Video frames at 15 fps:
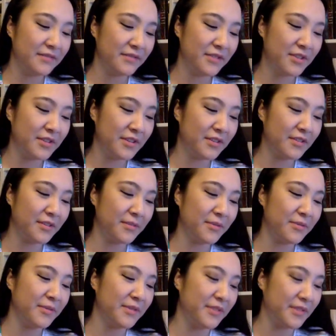she tells them to
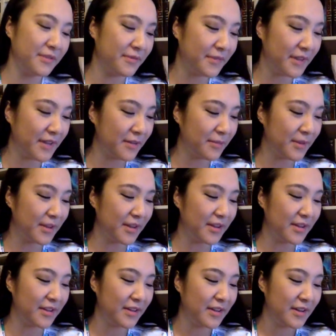visit the
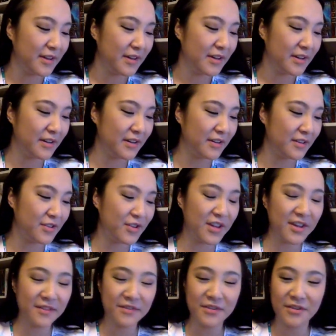family. Uh, she
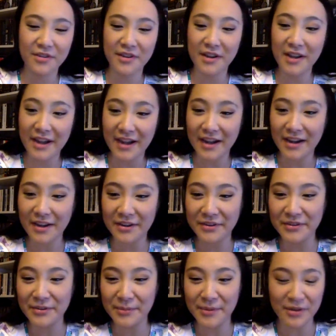gives her the
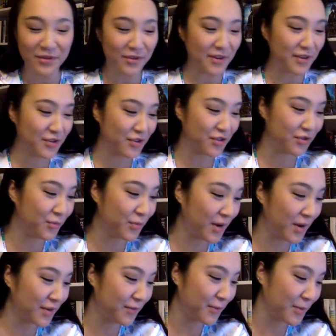gown to make sure that she's
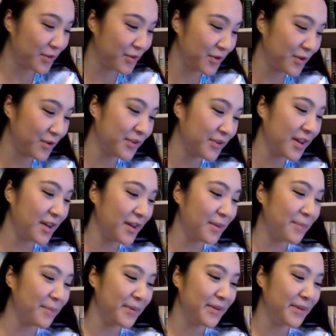dressed for when she goes up.